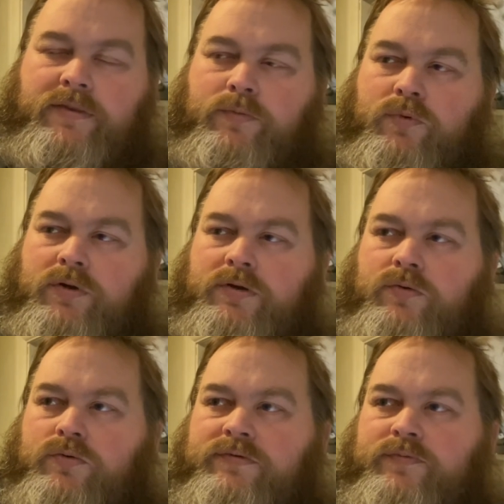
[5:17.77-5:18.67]
the
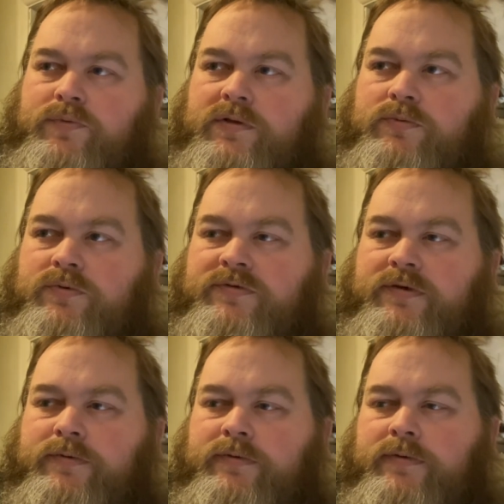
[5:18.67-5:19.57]
workhorse of World War II,